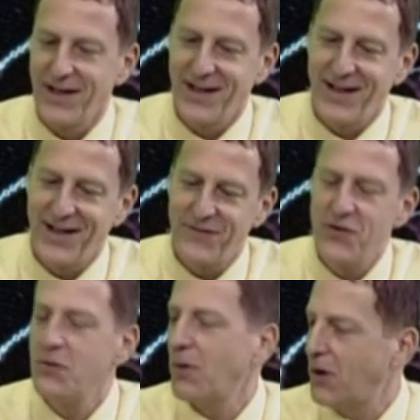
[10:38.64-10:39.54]
if
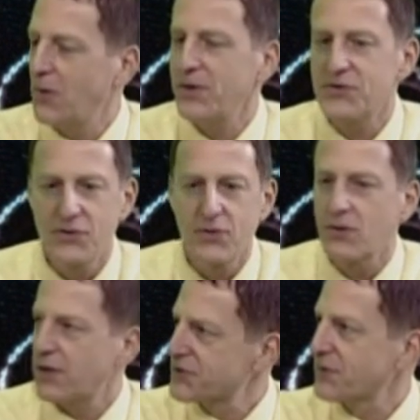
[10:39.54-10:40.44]
you always do
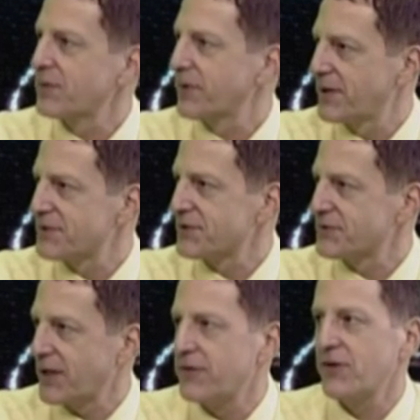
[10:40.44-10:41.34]
crossword puzzles
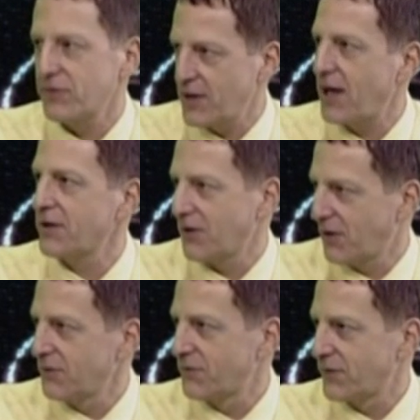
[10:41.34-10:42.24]
and they're not
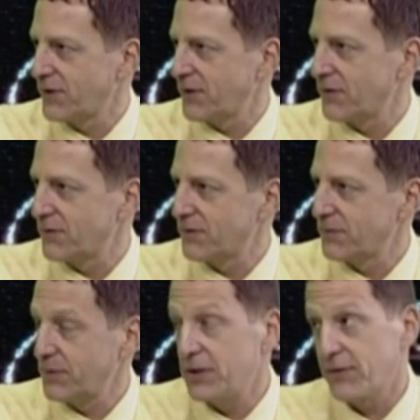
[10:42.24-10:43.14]
hard for you,
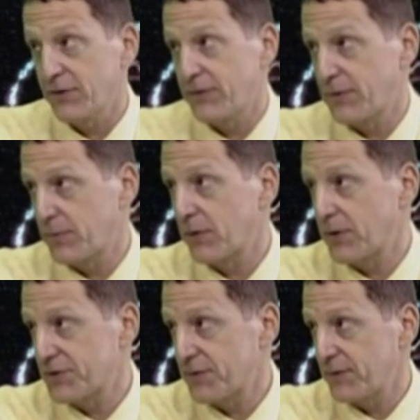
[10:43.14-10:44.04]
be different if they're
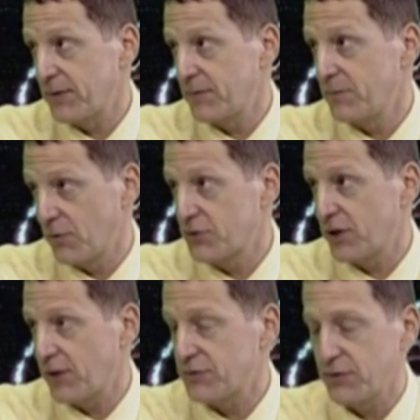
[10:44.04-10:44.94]
progressively more
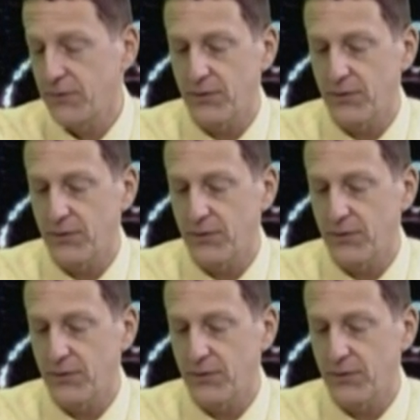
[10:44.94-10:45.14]
challenging for